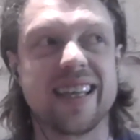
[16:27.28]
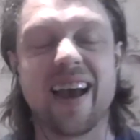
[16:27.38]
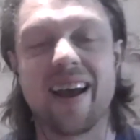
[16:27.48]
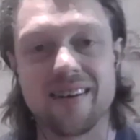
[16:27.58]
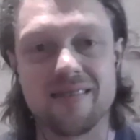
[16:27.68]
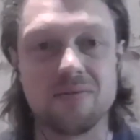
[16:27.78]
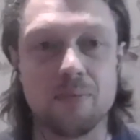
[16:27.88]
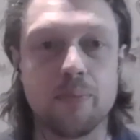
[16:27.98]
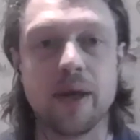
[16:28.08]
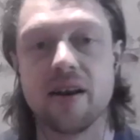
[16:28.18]
can
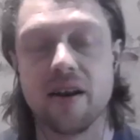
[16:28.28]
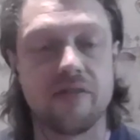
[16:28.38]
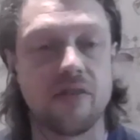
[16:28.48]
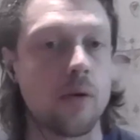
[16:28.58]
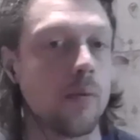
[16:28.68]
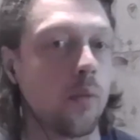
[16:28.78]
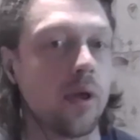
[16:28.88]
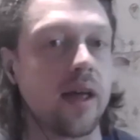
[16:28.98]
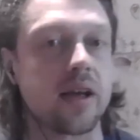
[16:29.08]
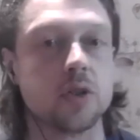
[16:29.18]
be in an environment where
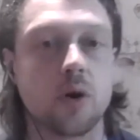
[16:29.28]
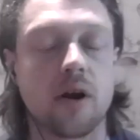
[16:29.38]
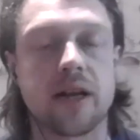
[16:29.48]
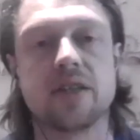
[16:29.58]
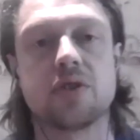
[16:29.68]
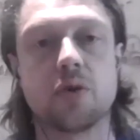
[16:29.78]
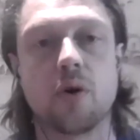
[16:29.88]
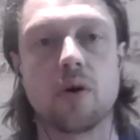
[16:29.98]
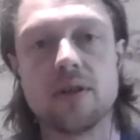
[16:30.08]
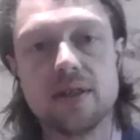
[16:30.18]
they can try and get
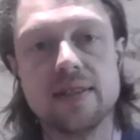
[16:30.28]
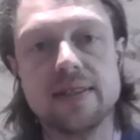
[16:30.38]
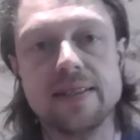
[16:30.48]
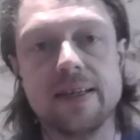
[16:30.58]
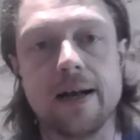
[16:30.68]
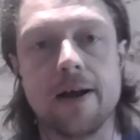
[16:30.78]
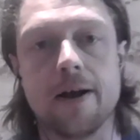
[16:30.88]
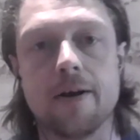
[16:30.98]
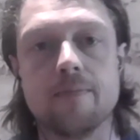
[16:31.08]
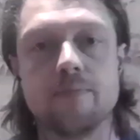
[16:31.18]
strong.
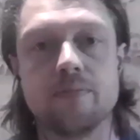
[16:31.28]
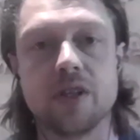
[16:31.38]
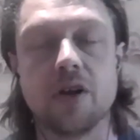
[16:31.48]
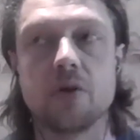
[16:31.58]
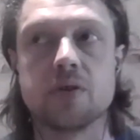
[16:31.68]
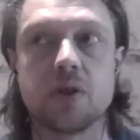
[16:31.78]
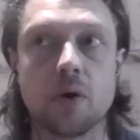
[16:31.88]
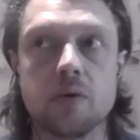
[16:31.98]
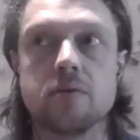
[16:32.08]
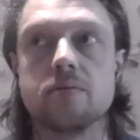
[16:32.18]

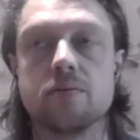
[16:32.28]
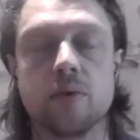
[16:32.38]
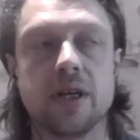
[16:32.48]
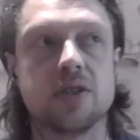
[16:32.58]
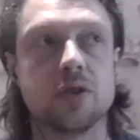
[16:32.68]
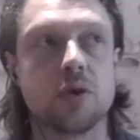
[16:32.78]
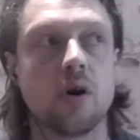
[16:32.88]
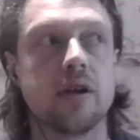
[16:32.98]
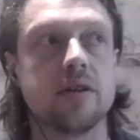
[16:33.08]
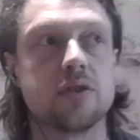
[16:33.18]
So we need to
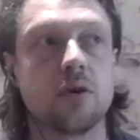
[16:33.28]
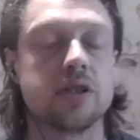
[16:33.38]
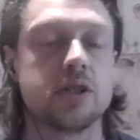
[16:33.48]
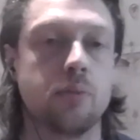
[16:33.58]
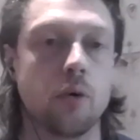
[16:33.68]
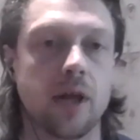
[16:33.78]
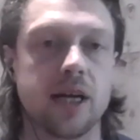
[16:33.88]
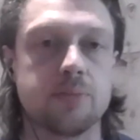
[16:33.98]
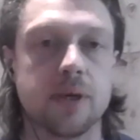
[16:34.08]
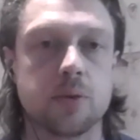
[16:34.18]
try and support that
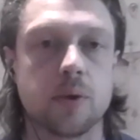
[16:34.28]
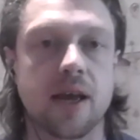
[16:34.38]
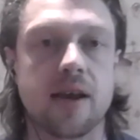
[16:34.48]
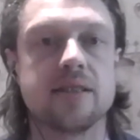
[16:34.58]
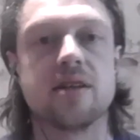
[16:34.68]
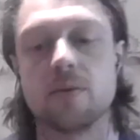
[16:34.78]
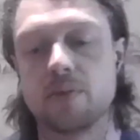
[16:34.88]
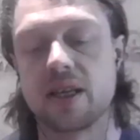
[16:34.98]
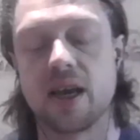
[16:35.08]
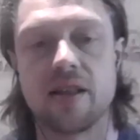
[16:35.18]
as best we can in terms
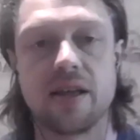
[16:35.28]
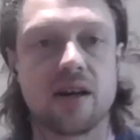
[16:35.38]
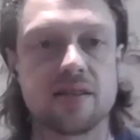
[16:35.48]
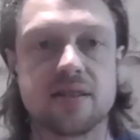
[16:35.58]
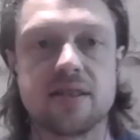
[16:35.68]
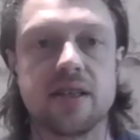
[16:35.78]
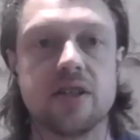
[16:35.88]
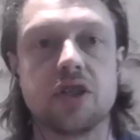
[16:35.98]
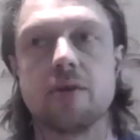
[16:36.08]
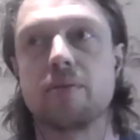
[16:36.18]
of getting the youngsters in the
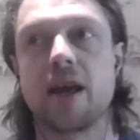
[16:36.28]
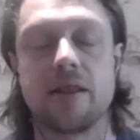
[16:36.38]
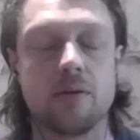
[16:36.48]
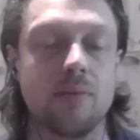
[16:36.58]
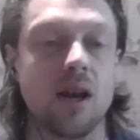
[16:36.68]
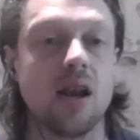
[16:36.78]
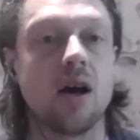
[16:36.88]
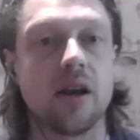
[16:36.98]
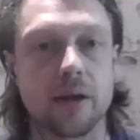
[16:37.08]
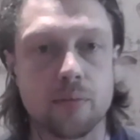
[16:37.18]
gym, getting them
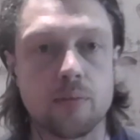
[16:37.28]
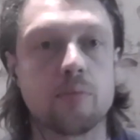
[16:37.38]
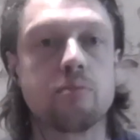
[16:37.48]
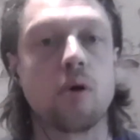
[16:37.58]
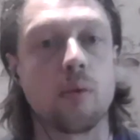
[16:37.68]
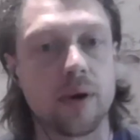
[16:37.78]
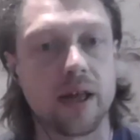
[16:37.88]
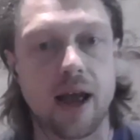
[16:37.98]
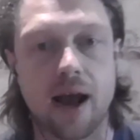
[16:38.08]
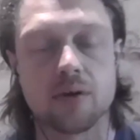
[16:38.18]
learning
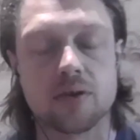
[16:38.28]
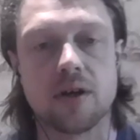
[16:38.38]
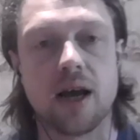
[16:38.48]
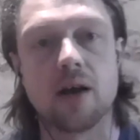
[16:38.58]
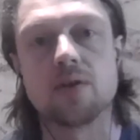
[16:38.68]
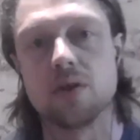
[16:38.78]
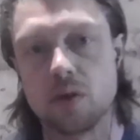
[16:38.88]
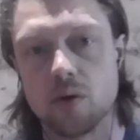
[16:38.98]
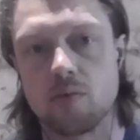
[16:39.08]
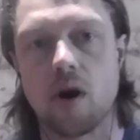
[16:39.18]
properly how to
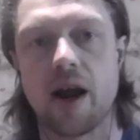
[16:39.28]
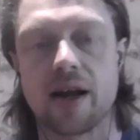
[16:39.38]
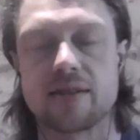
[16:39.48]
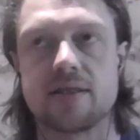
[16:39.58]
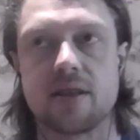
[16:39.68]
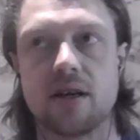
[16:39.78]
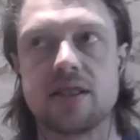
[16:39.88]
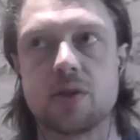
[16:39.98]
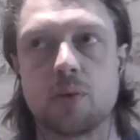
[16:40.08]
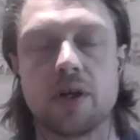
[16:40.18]
do the right
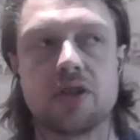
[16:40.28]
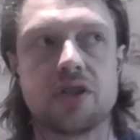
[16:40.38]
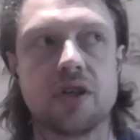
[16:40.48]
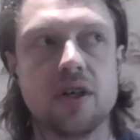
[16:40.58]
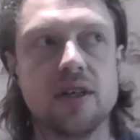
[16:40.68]
exercises, which